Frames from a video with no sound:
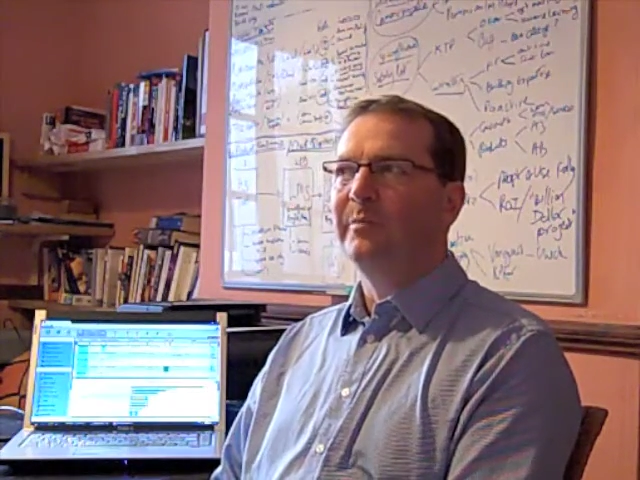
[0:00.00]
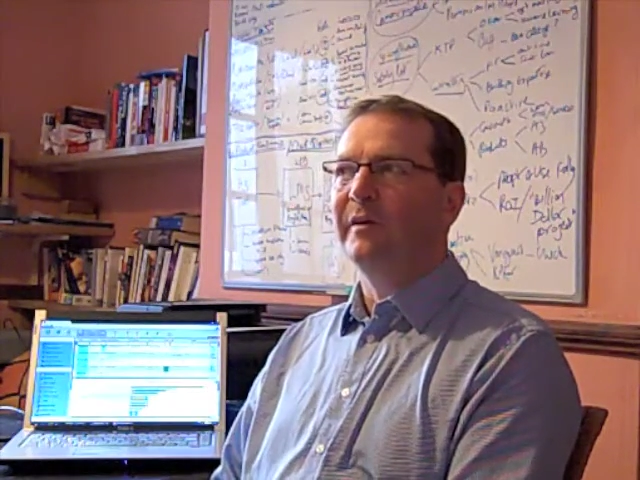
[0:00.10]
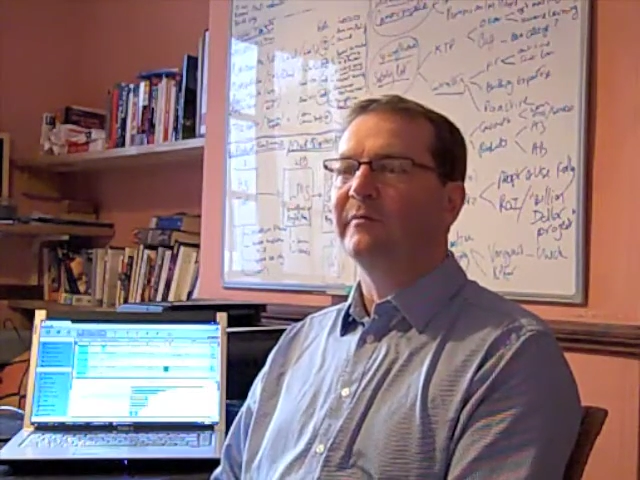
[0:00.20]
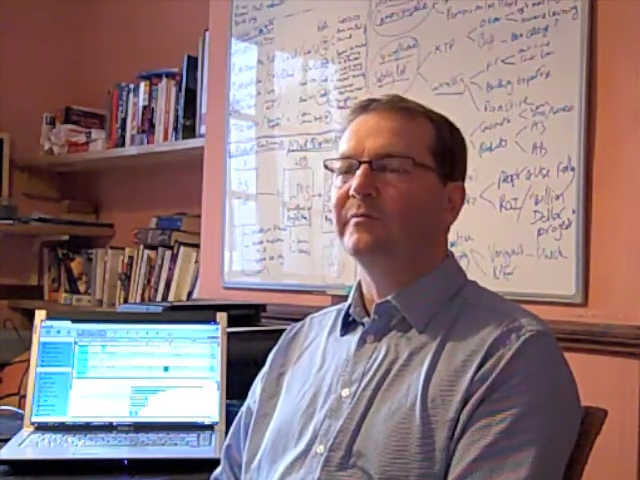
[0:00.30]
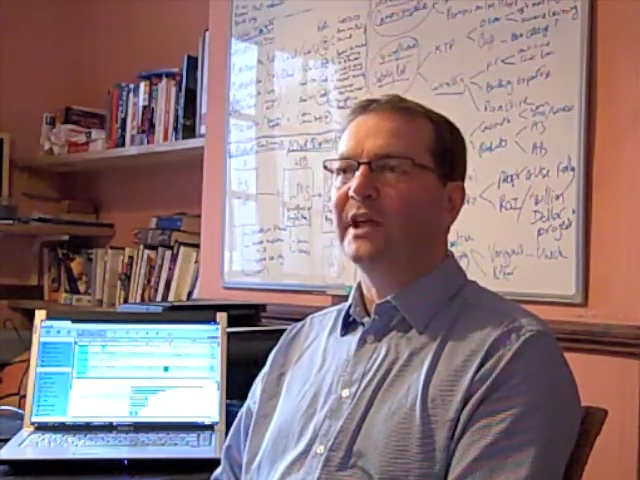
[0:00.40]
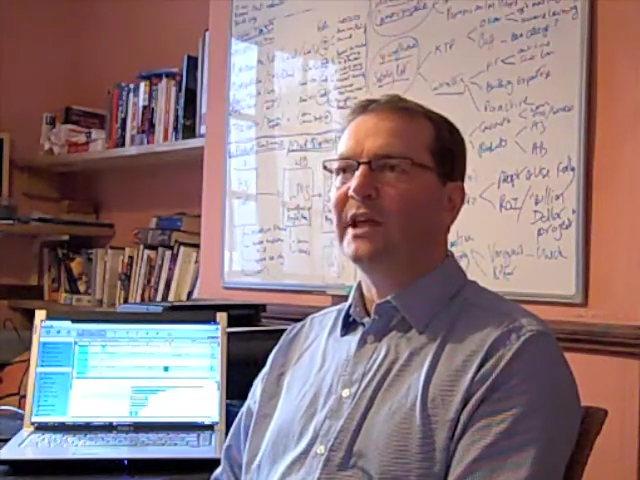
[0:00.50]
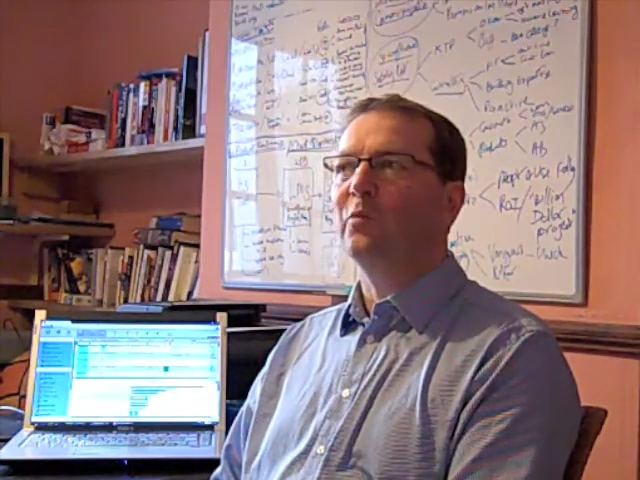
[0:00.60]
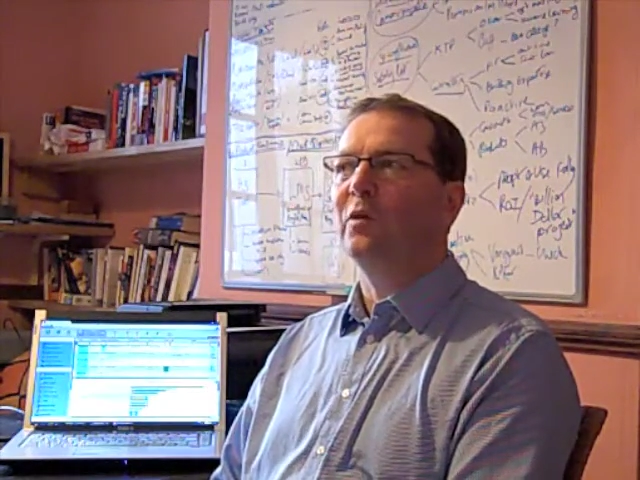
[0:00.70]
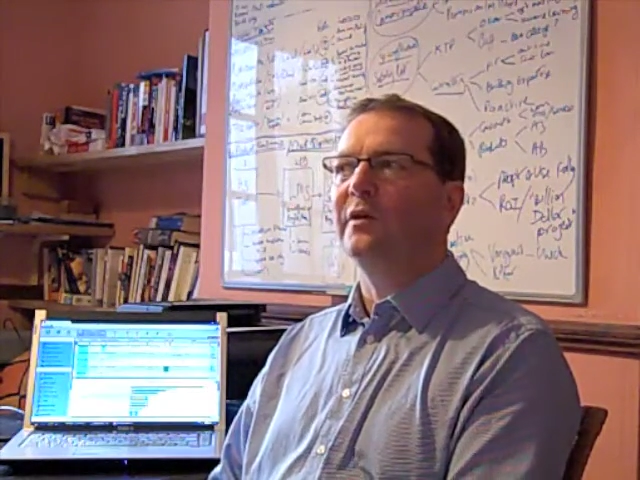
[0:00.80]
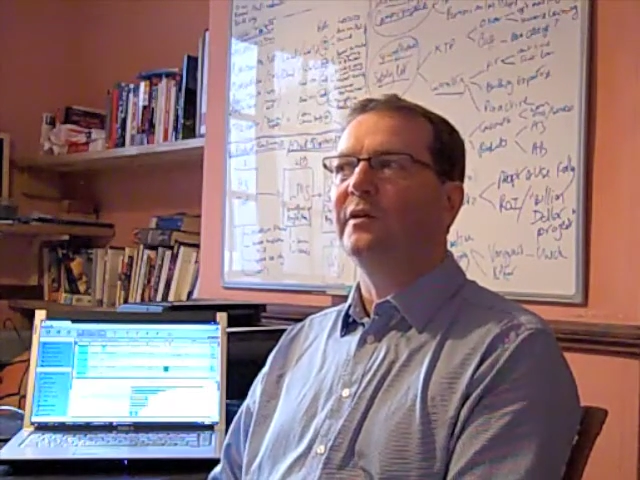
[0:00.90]
But from
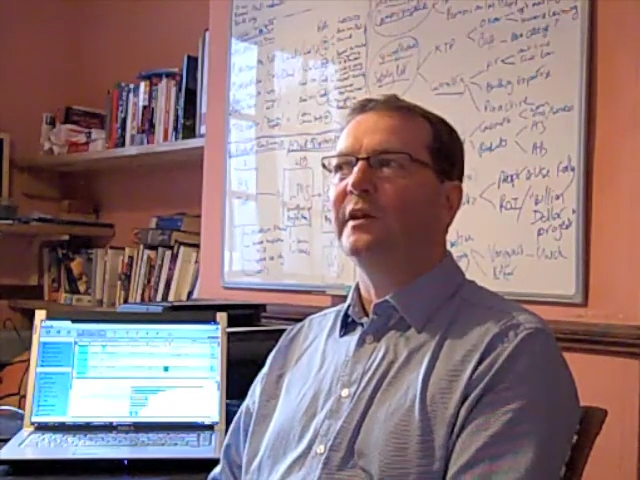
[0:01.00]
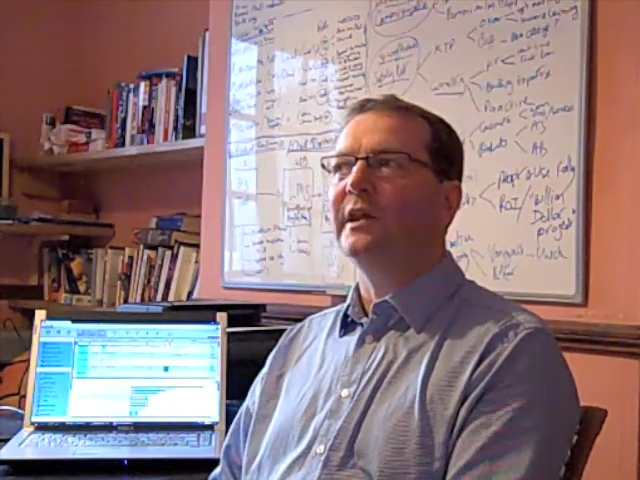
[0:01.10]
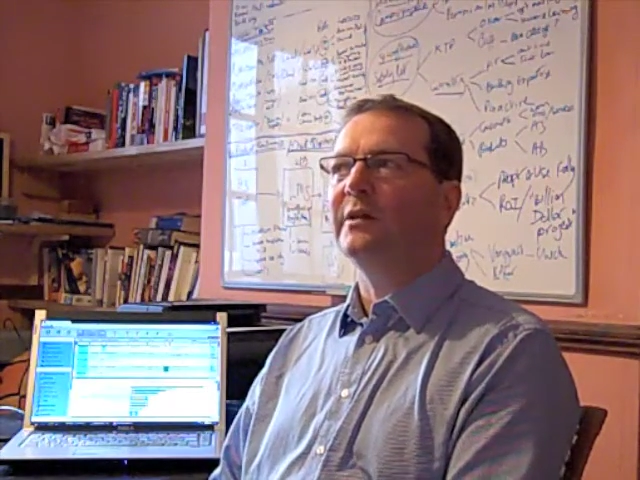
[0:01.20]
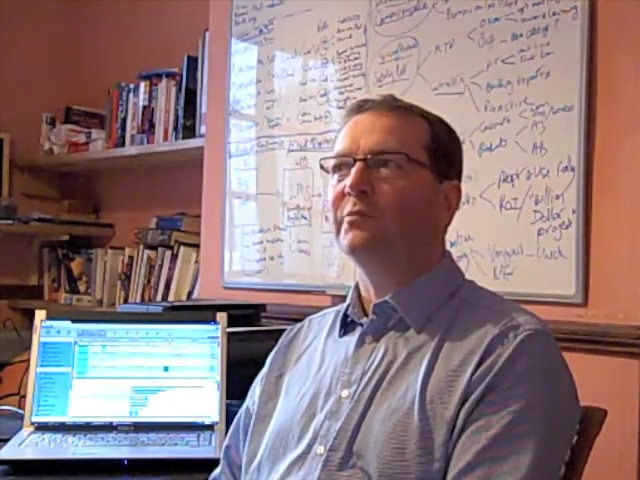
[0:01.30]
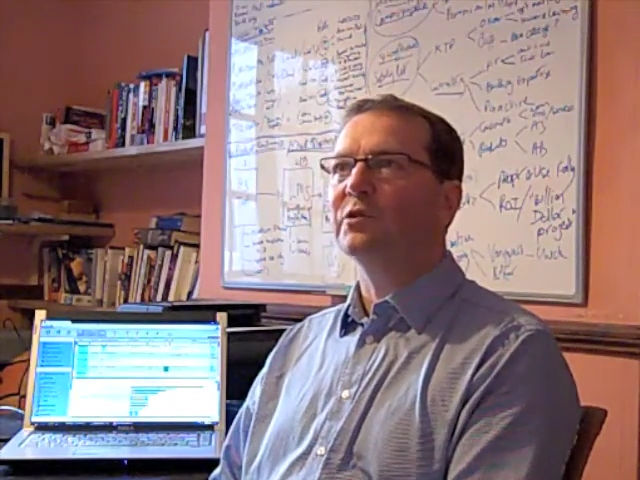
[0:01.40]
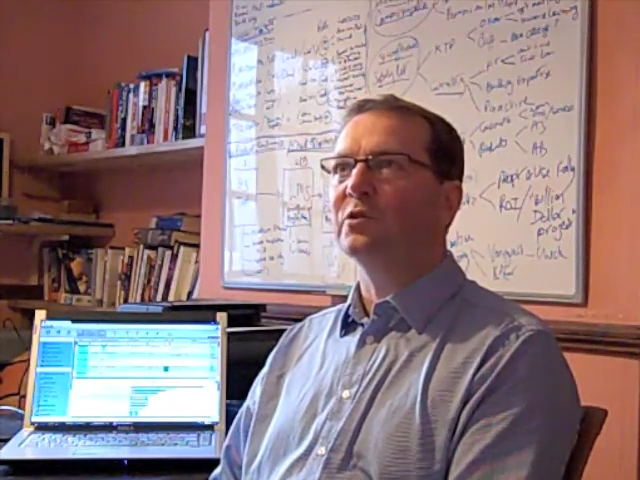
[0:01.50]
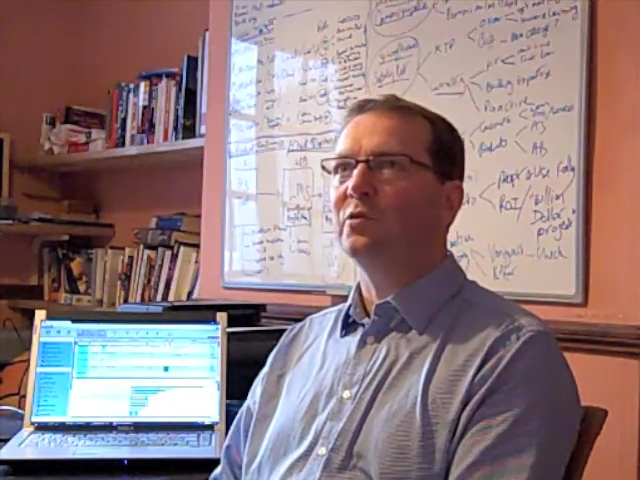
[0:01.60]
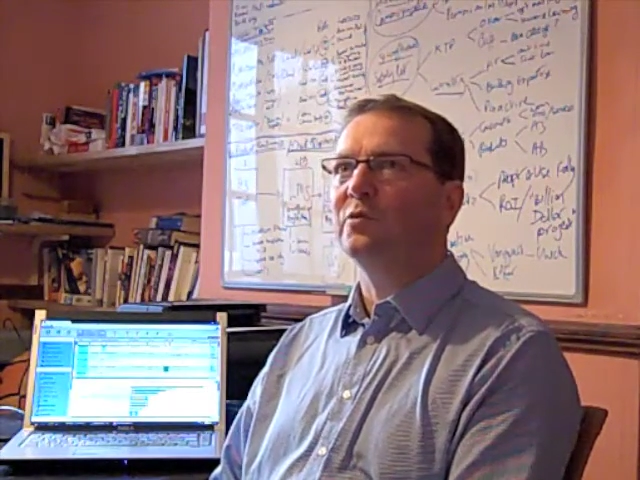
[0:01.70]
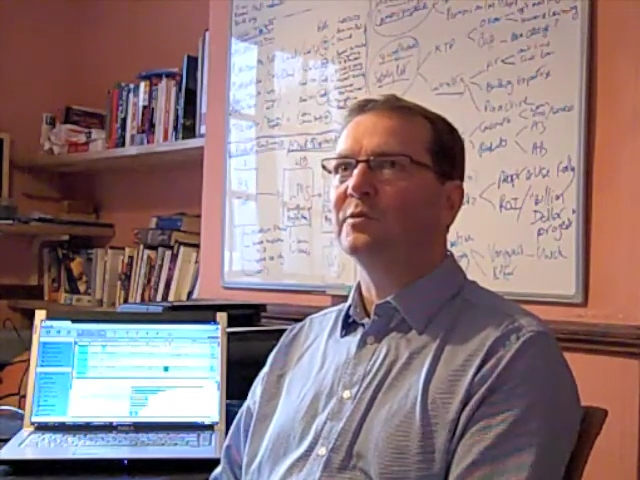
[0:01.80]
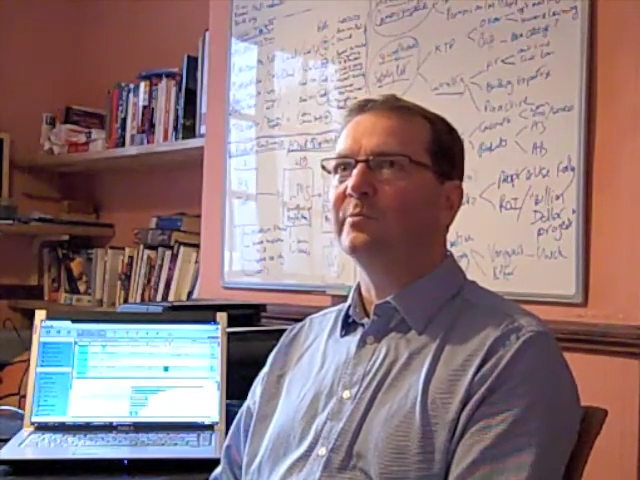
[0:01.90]
day one, it was
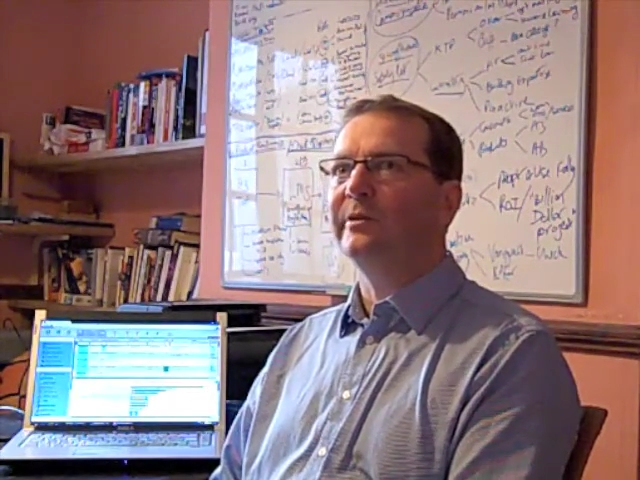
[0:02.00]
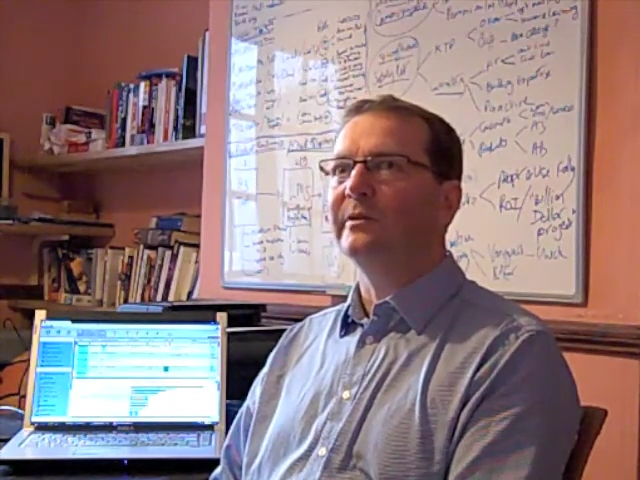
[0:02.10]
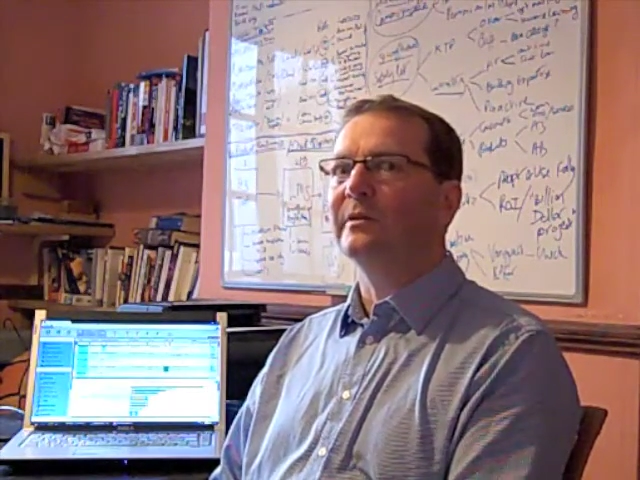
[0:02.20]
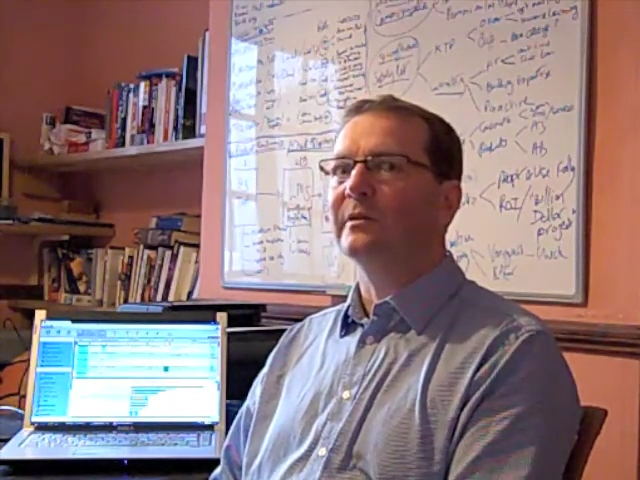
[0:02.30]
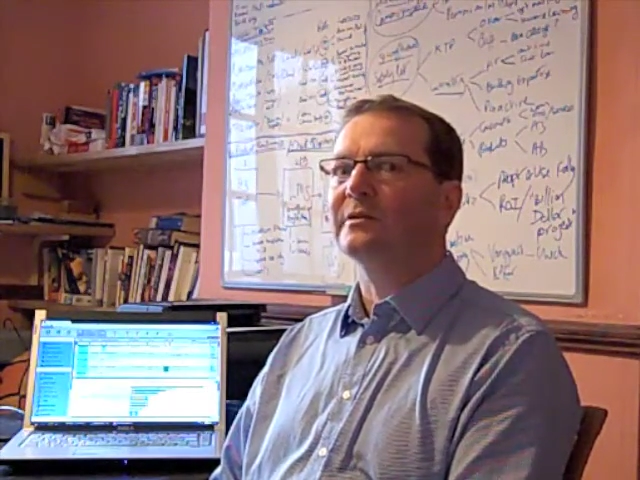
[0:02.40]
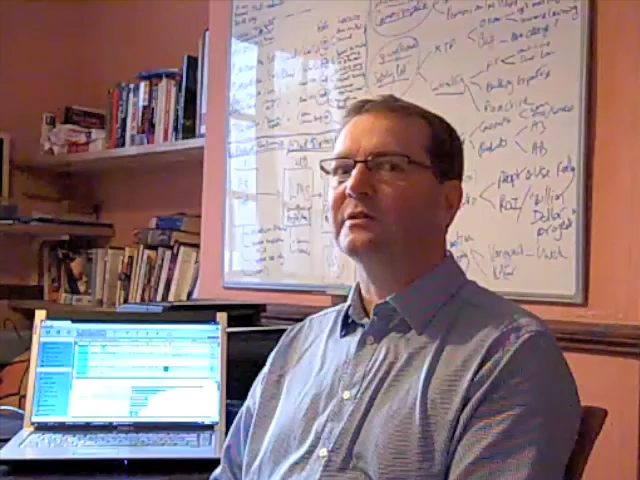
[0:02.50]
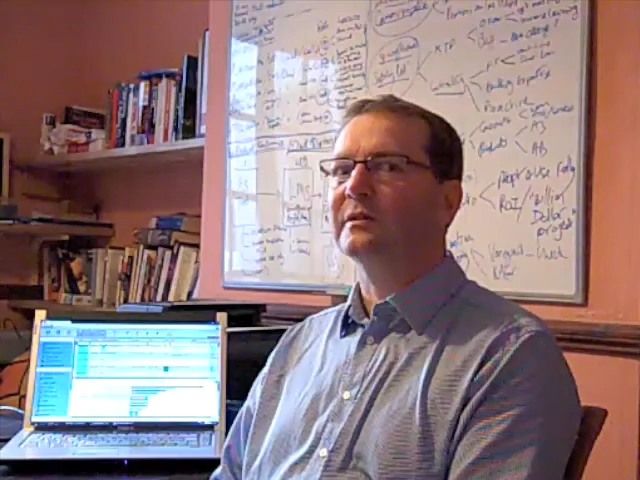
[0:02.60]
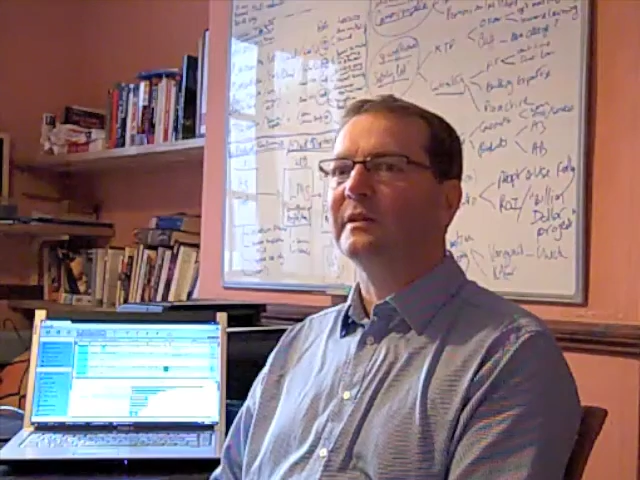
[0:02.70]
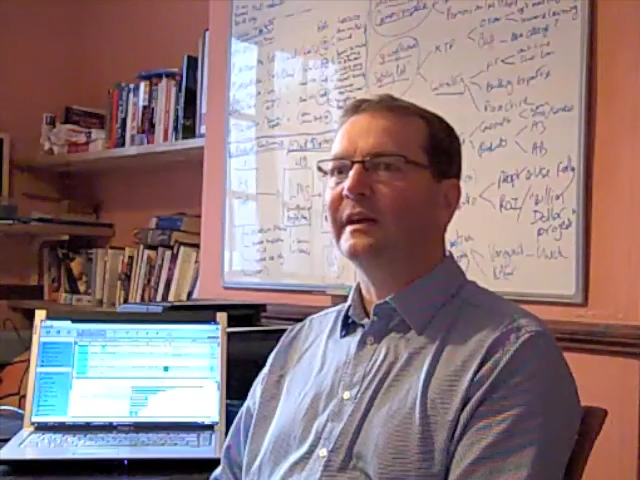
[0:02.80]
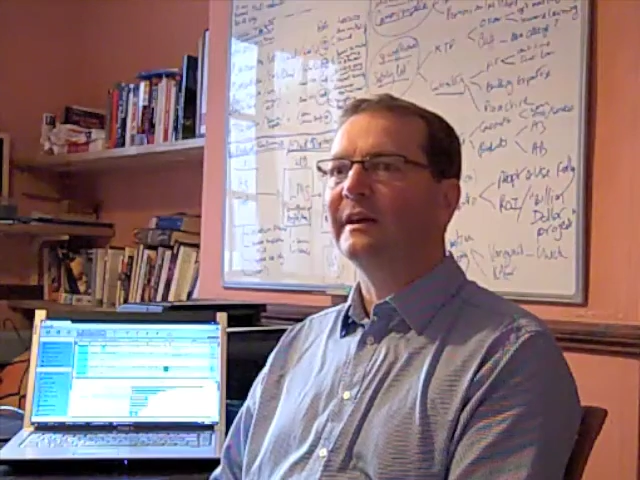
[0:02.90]
always built